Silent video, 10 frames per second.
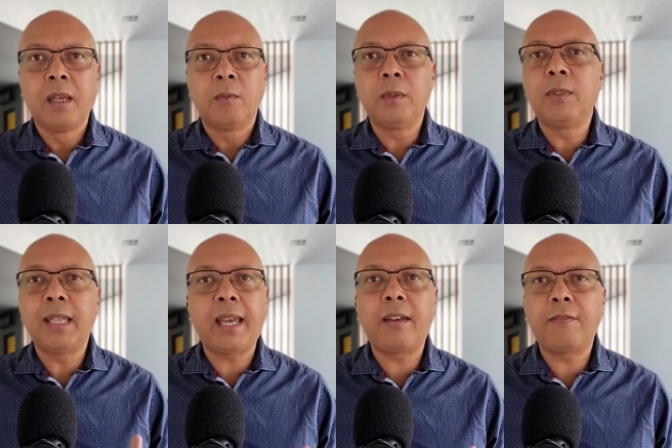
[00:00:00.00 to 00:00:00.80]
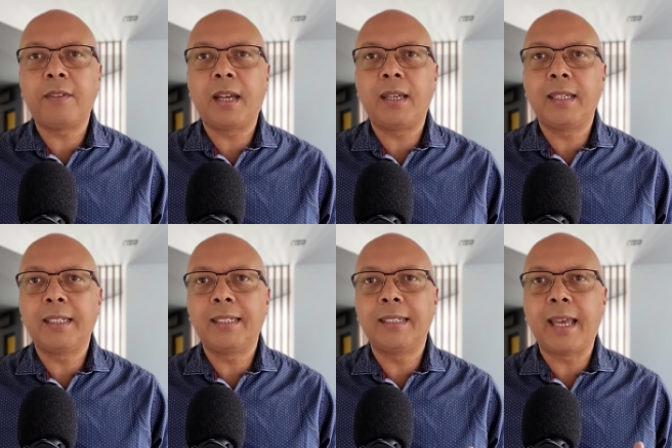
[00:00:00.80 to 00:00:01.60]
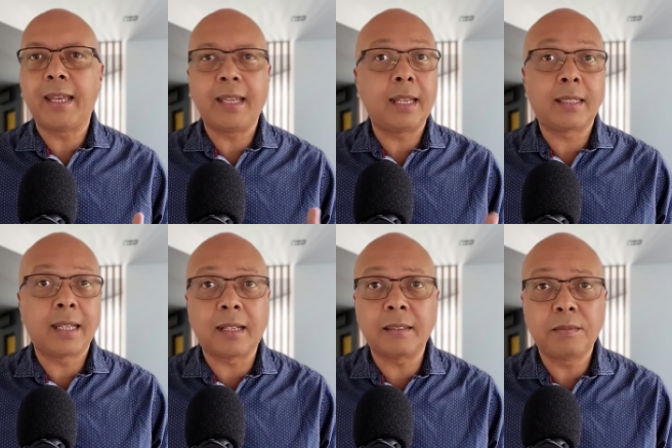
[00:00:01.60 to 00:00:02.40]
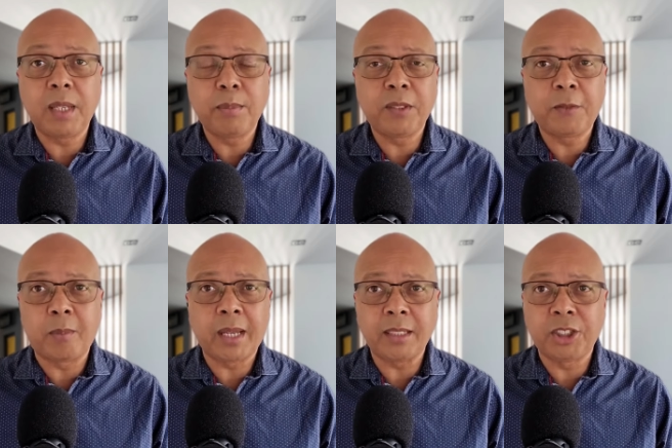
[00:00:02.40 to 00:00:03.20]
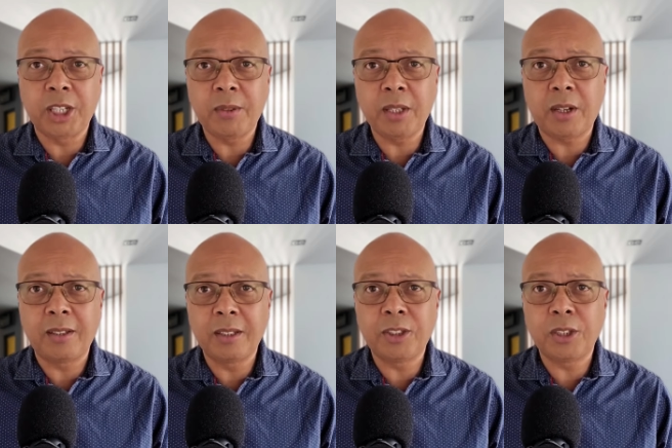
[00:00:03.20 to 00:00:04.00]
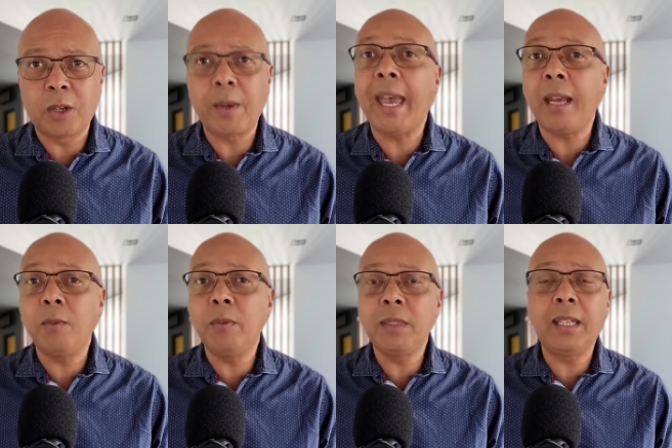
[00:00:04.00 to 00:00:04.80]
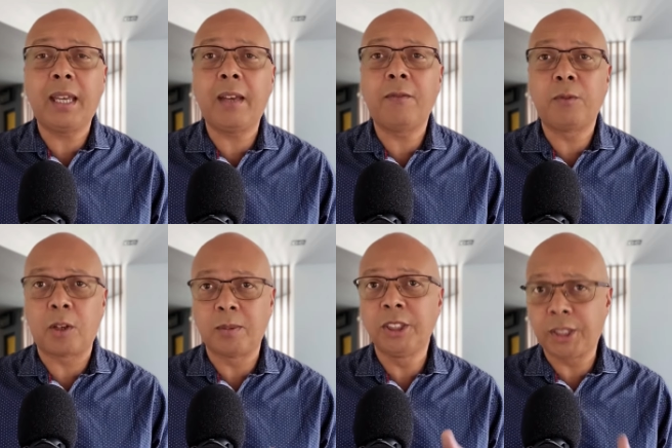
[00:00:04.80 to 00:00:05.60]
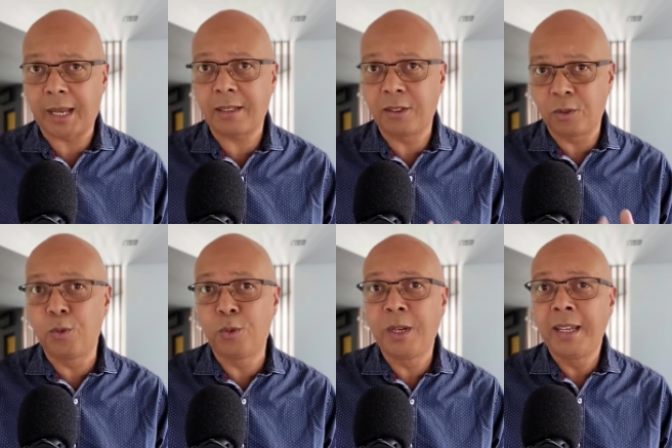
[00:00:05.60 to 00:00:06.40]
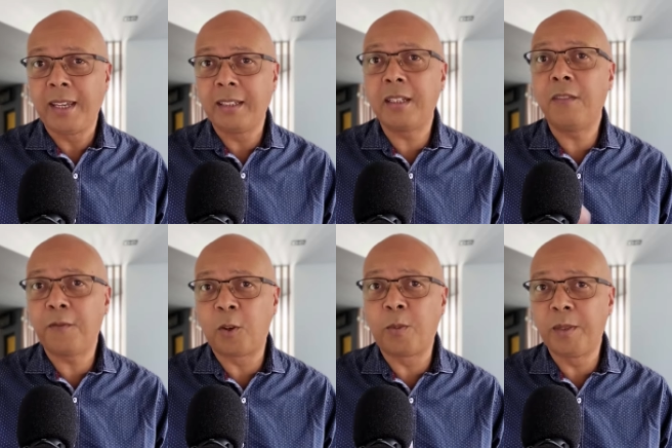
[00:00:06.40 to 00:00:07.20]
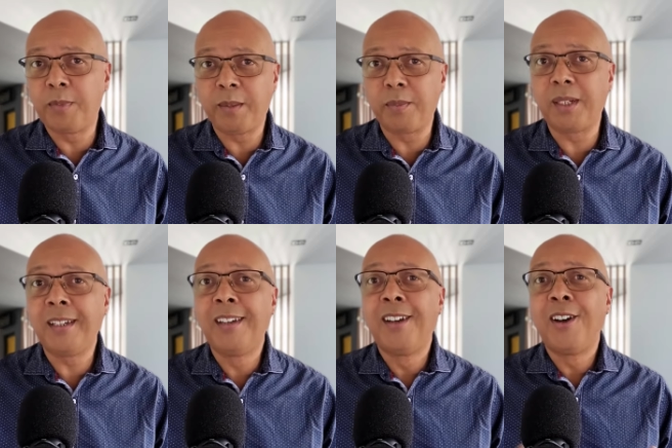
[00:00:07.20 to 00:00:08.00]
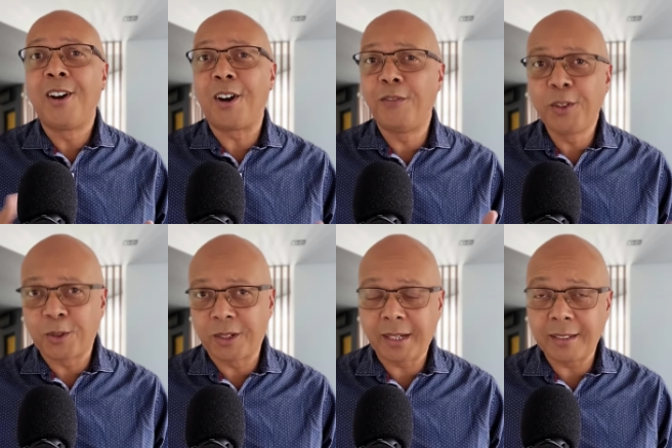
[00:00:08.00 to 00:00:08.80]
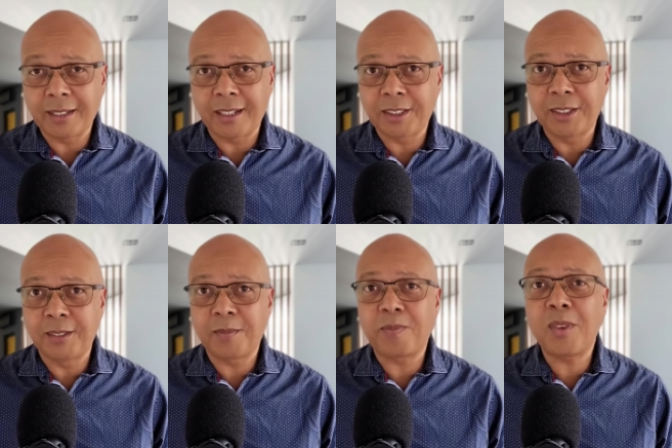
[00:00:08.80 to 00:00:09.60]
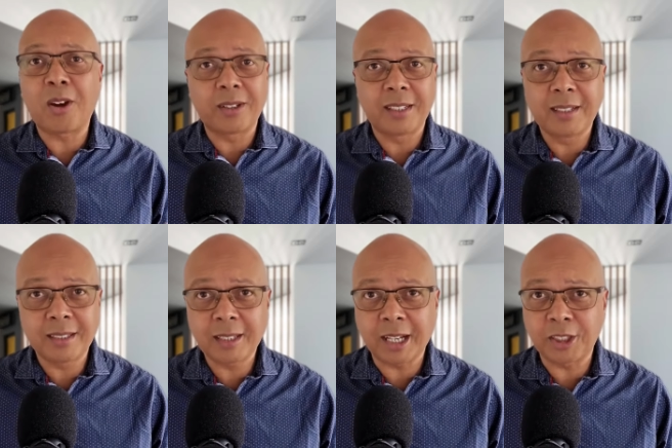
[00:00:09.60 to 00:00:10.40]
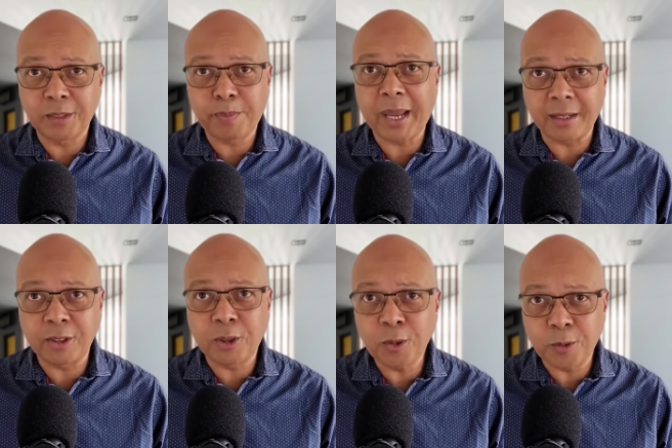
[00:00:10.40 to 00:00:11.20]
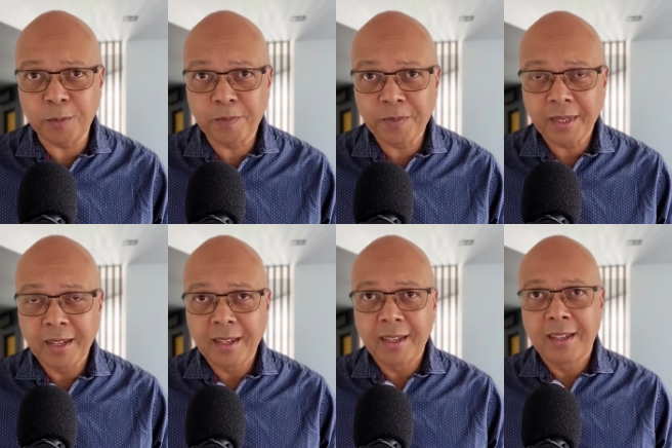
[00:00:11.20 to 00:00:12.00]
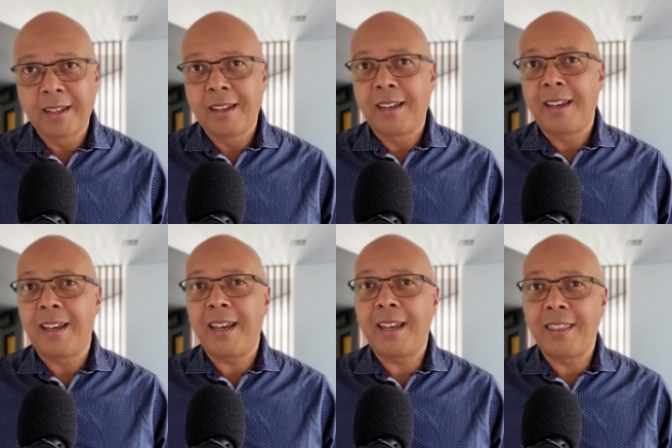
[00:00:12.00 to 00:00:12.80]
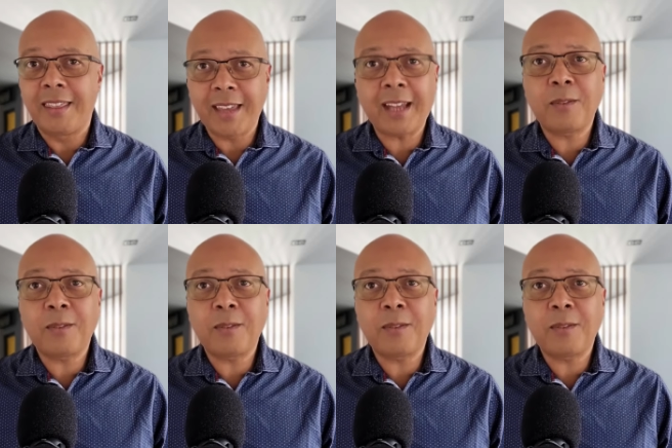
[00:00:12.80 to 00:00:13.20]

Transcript: We will have a, an ex cult member from Nigeria on the show, and we will have Robin Jackson, who is a former member of your organization, on the discussion panel too and that